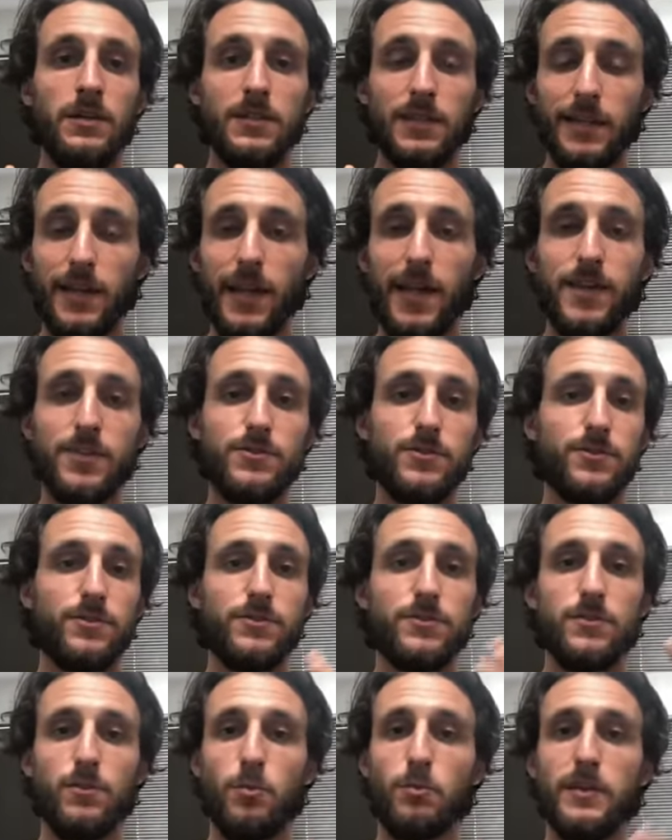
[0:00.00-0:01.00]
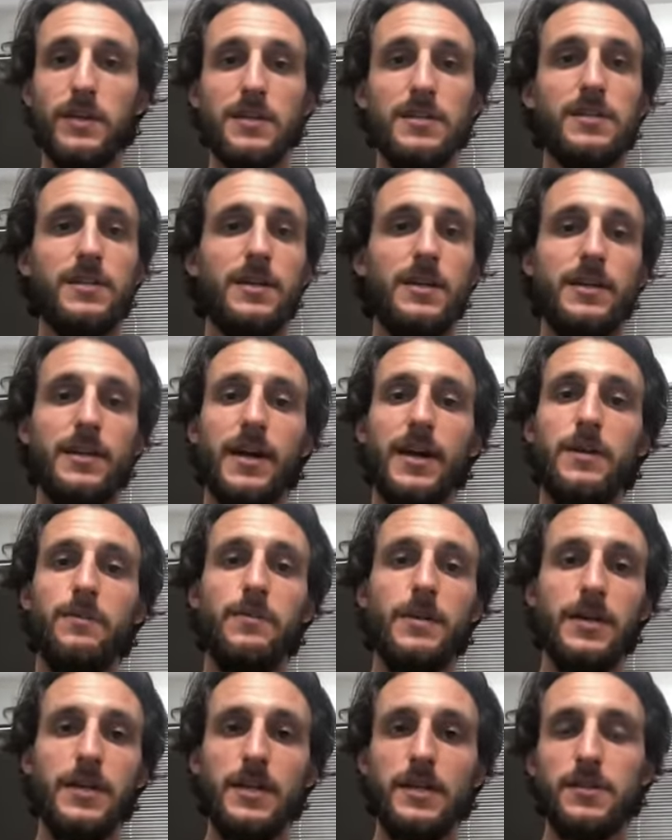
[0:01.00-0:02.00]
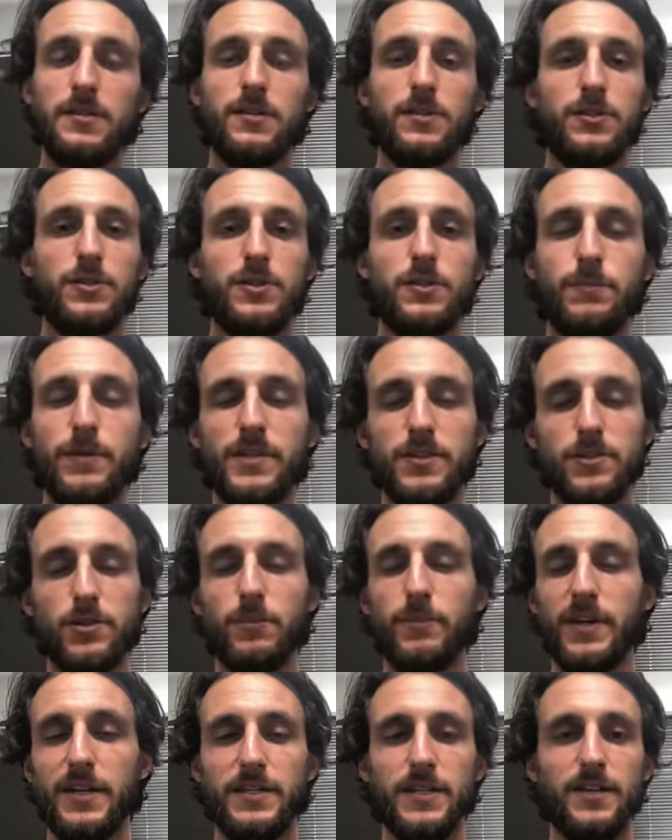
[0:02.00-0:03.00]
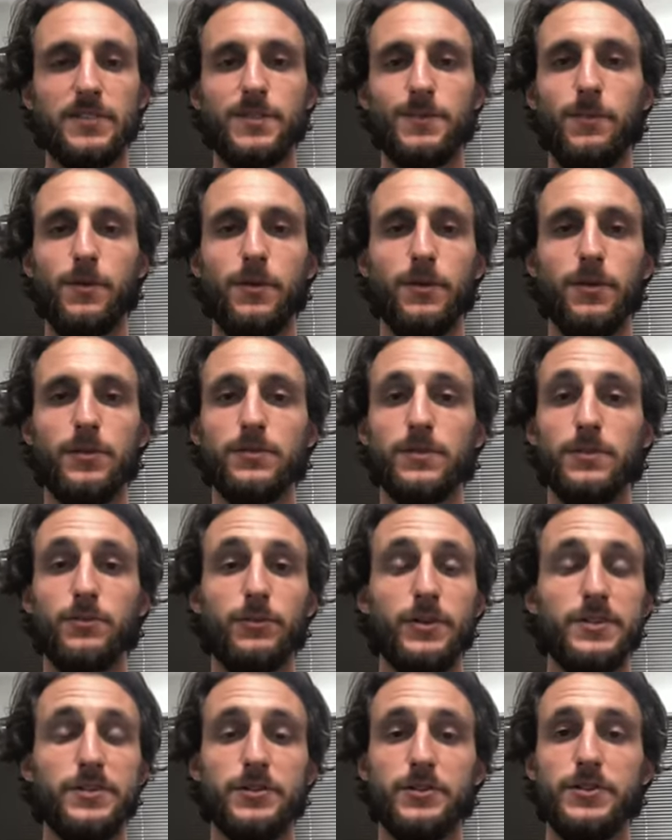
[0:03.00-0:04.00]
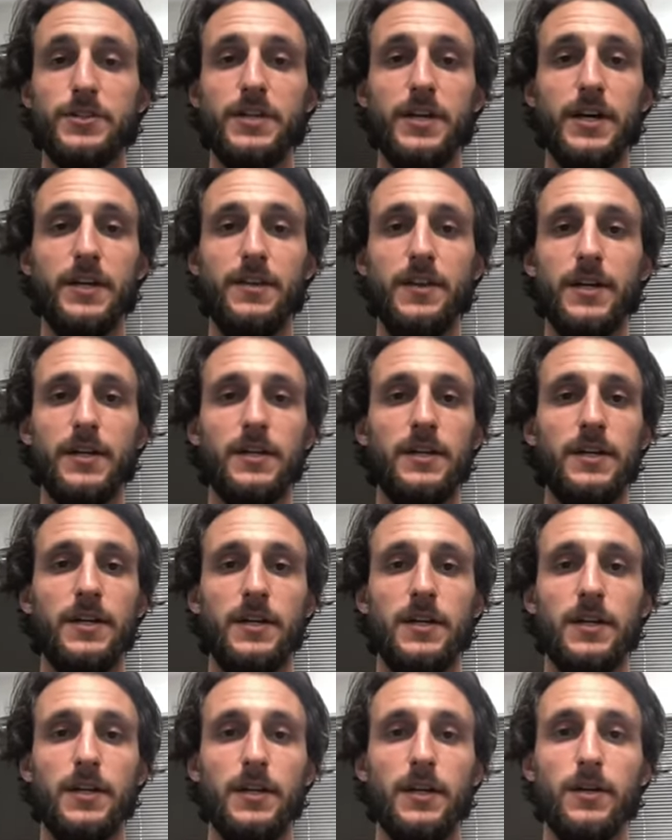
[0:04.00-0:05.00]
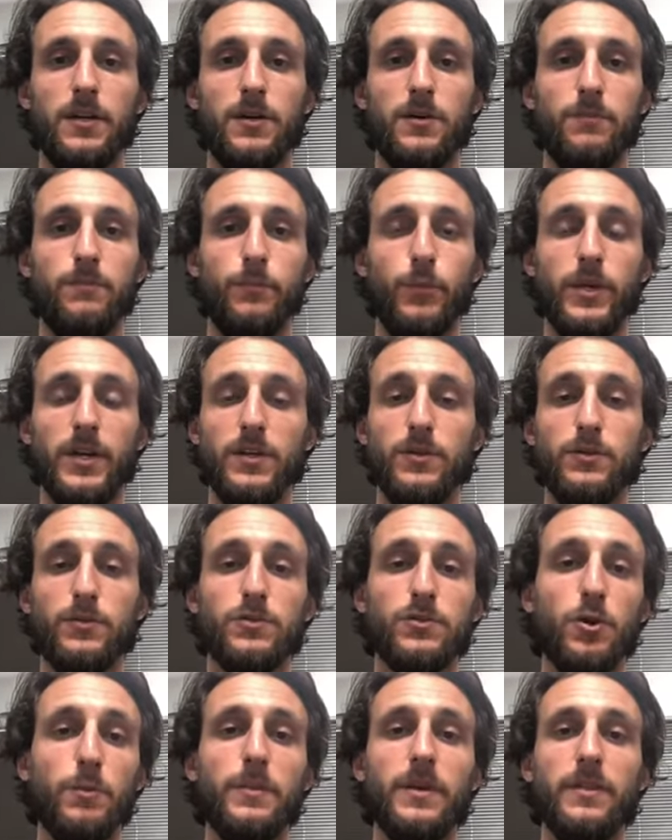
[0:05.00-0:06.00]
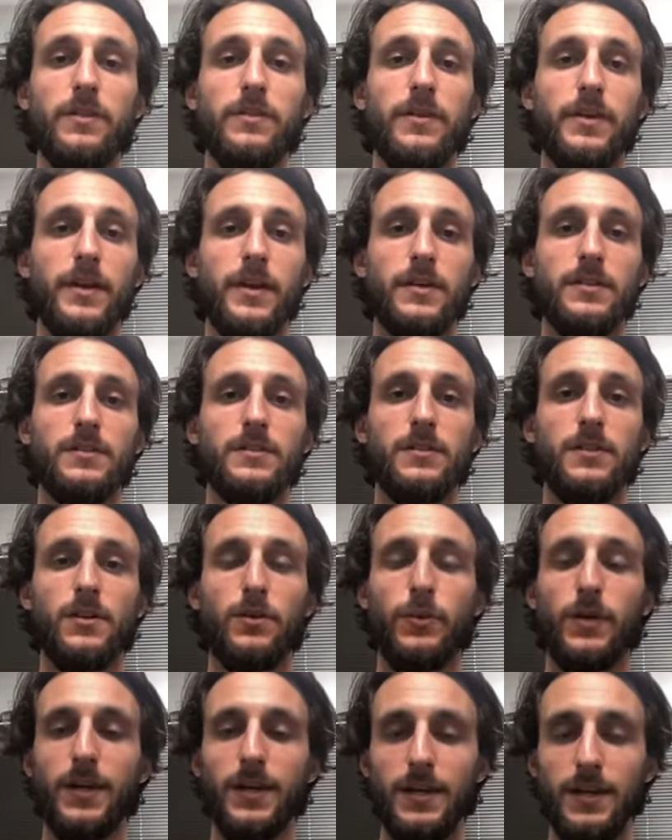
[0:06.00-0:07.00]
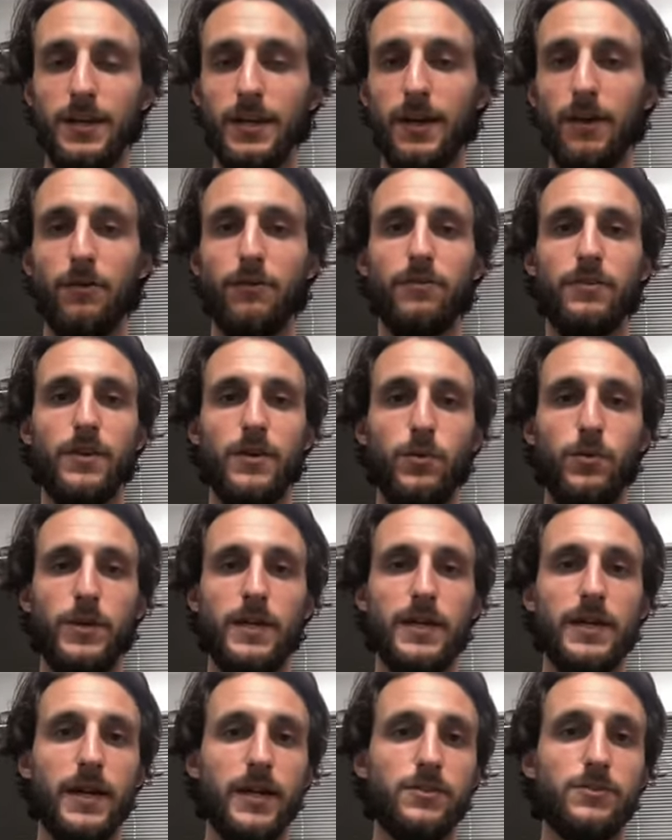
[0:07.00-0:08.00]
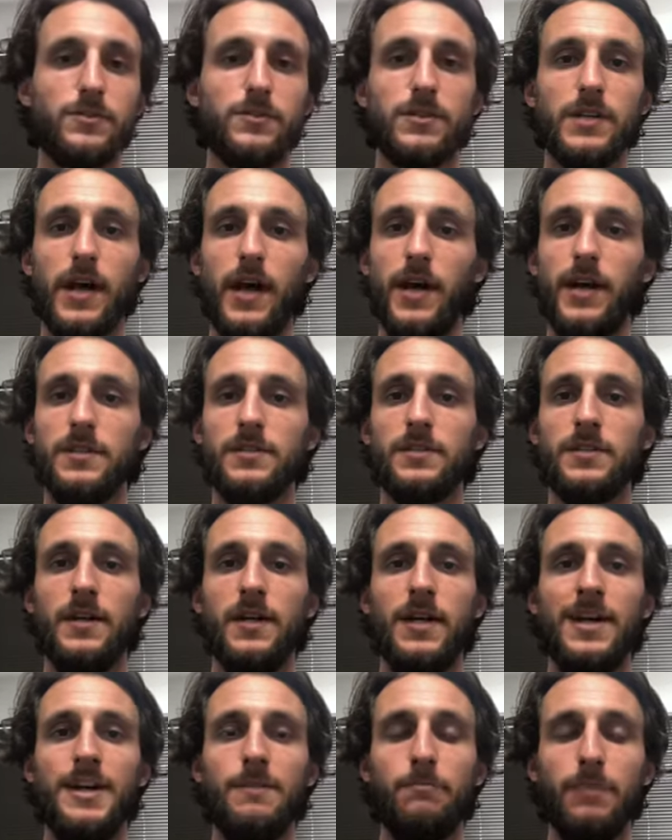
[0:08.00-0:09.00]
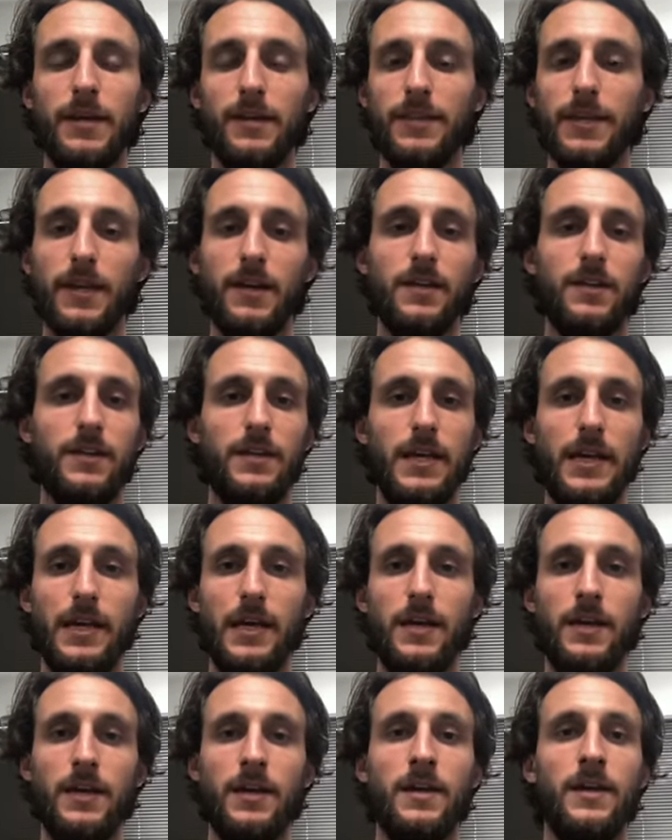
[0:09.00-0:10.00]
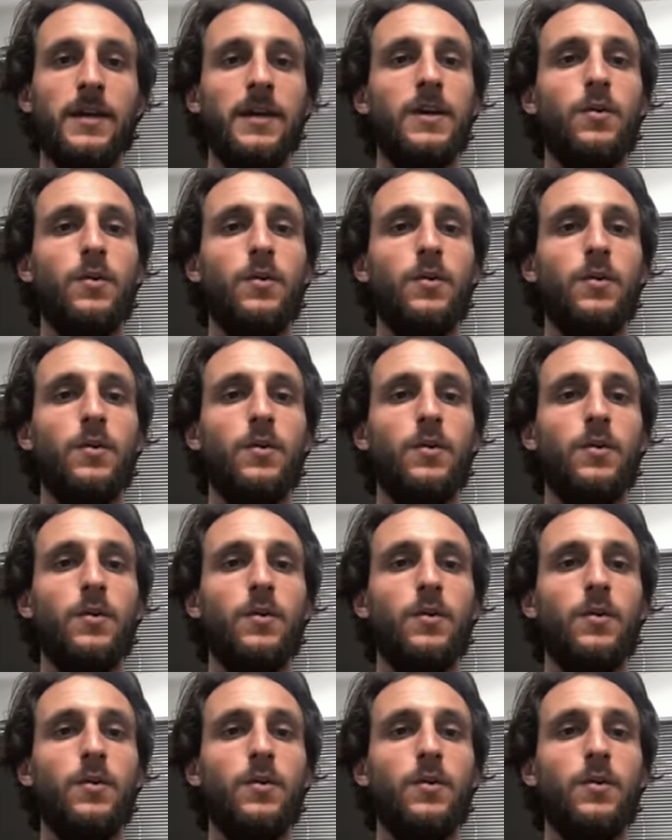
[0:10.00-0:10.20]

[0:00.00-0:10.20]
to cancers, obesity, diabetes. There's just been so many testimonials and research done that, you know, we could do so many things. You know, we could eat healthy, we can exercise, but at the end of the day,